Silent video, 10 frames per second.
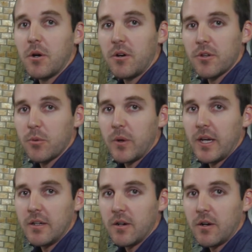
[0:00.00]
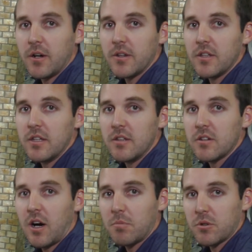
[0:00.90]
all the weight on the
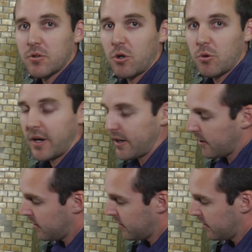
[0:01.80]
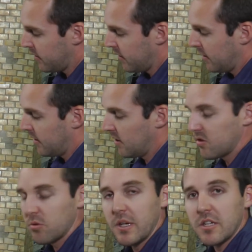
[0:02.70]
copper core wire.
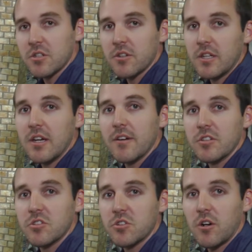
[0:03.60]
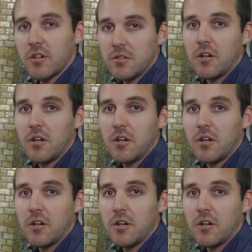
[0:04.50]
This will make sure that you have a strong,